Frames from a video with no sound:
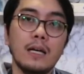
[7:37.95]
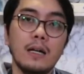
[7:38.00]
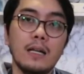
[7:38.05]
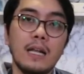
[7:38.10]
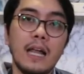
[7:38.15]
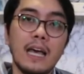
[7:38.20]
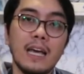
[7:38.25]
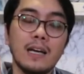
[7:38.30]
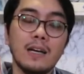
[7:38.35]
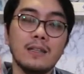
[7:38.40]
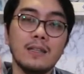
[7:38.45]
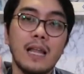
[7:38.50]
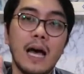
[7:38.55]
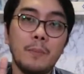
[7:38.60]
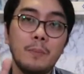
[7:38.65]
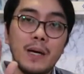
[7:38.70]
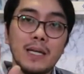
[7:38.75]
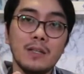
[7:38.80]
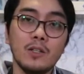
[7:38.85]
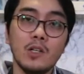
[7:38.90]
Like,
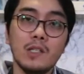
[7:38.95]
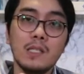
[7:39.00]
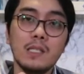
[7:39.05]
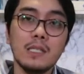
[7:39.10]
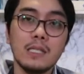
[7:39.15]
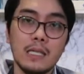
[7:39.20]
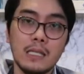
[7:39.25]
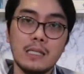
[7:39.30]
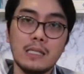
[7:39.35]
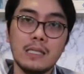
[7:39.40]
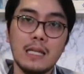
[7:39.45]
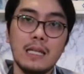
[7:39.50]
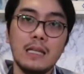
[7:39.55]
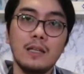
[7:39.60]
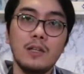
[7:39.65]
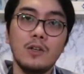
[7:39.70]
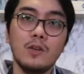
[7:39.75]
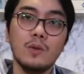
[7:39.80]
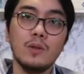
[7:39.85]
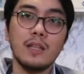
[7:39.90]
dapat
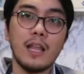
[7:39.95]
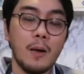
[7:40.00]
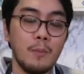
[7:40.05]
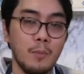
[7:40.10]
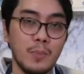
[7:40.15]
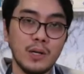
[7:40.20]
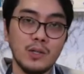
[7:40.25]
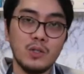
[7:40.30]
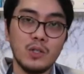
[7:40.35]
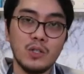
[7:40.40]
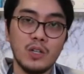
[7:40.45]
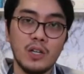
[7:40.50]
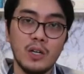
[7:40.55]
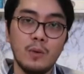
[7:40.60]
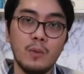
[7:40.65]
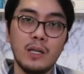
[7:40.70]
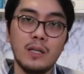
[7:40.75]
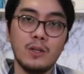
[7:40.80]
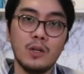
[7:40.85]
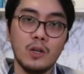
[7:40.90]
consistent yung temperature
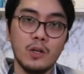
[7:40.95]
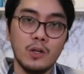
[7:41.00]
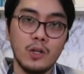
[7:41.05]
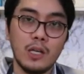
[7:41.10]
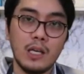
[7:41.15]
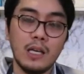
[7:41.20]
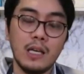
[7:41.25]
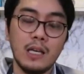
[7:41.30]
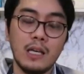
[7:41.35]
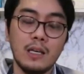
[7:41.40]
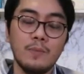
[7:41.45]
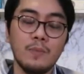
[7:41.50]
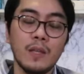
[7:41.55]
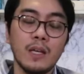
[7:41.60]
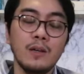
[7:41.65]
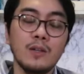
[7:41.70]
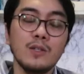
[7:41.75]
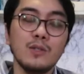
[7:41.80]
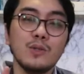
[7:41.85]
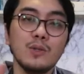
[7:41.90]
when cooking.
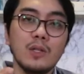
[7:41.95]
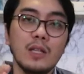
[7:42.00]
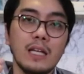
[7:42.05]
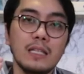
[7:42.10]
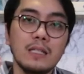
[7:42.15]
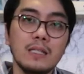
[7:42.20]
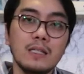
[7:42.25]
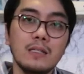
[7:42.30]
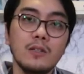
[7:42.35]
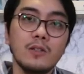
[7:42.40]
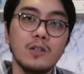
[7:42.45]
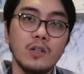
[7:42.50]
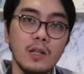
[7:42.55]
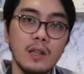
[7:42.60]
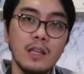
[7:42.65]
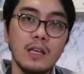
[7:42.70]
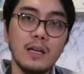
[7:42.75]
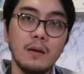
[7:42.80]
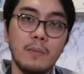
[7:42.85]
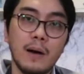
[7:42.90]
So that's the good
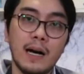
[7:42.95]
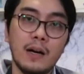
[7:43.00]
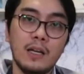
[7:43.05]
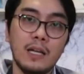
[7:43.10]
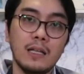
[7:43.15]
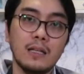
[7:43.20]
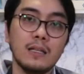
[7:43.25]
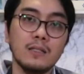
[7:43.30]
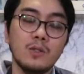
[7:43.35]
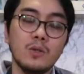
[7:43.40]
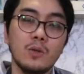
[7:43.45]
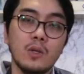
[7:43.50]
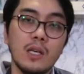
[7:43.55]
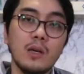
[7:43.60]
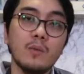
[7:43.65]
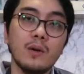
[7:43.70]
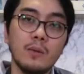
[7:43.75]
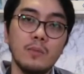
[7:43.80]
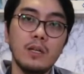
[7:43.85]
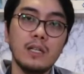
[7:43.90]
thing about it. So
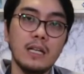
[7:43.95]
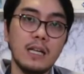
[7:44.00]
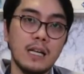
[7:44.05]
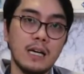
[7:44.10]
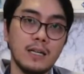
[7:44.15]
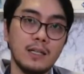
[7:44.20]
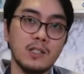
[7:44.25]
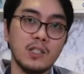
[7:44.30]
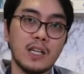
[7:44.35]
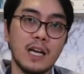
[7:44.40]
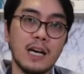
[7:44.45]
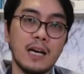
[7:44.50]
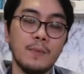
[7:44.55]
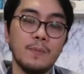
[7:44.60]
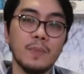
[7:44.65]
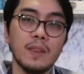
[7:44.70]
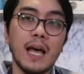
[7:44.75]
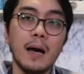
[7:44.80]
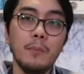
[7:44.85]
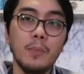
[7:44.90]
iwan mo na lang siya.
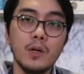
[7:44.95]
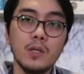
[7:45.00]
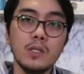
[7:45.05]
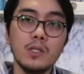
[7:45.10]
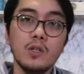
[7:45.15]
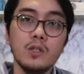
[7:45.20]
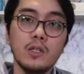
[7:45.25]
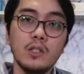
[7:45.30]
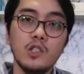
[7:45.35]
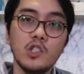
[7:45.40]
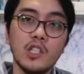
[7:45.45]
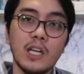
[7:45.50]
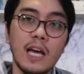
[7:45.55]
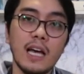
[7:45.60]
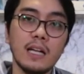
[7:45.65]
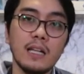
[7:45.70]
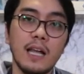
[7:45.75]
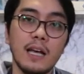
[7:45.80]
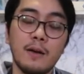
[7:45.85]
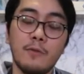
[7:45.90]
Tapos, you could
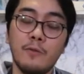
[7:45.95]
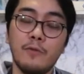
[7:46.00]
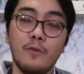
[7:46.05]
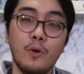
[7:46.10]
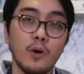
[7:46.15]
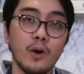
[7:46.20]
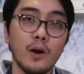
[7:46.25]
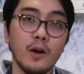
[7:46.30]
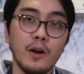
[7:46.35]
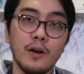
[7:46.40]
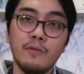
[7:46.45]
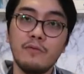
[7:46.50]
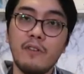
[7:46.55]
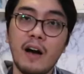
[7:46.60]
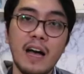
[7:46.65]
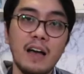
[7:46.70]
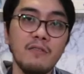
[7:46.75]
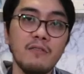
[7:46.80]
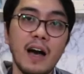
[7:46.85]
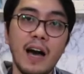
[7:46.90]
check like 4 or
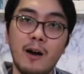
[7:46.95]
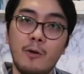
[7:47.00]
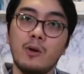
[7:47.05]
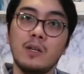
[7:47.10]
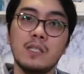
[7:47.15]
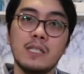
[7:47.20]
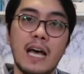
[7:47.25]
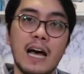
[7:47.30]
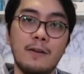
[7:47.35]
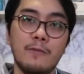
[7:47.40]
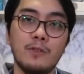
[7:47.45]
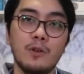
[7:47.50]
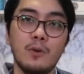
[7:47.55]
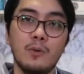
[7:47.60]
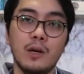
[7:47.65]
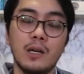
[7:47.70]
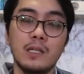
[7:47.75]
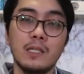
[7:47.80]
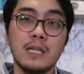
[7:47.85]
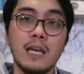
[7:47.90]
5 hours
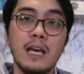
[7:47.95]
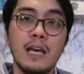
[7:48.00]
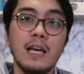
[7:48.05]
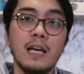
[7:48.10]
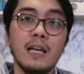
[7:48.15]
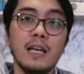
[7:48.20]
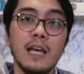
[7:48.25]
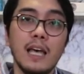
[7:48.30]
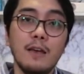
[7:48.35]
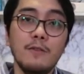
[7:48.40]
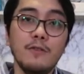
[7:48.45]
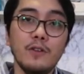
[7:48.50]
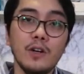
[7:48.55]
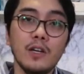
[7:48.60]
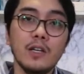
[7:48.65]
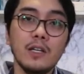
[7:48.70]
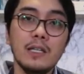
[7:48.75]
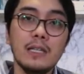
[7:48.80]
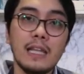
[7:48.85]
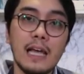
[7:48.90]
afterwards if
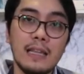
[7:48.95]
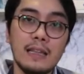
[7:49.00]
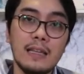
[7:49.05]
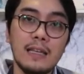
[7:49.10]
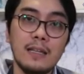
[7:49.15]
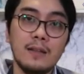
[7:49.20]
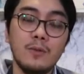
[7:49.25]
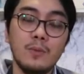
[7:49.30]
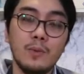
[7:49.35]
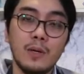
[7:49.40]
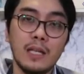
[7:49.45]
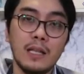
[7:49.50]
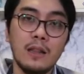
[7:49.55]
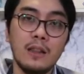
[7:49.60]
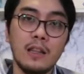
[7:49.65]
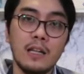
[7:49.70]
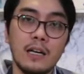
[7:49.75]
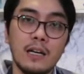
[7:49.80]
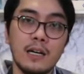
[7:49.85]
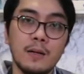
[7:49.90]
you're contented
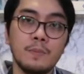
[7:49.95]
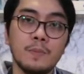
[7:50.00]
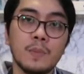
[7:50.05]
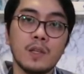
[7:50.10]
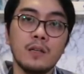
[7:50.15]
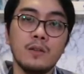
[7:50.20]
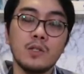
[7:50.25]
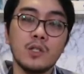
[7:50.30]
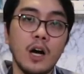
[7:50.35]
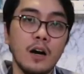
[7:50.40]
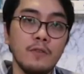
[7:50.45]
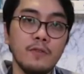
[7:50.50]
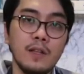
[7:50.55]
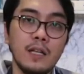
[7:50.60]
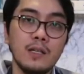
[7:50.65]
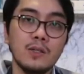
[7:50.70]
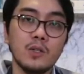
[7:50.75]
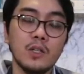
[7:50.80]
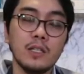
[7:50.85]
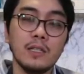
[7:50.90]
with the
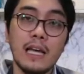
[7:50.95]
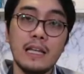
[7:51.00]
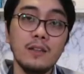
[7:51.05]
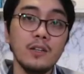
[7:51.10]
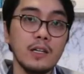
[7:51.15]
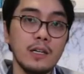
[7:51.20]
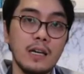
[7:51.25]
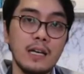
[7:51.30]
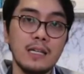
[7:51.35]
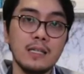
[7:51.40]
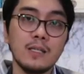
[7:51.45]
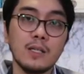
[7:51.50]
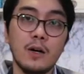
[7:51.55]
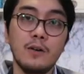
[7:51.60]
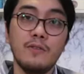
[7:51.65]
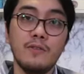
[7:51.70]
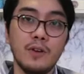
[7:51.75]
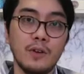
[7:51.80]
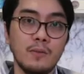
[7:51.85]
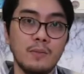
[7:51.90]
softness or tenderness
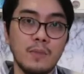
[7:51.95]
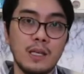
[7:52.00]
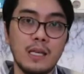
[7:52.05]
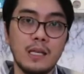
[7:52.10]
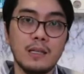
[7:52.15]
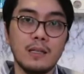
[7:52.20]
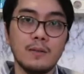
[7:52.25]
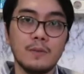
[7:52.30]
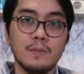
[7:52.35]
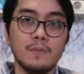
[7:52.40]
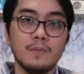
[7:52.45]
of your meat.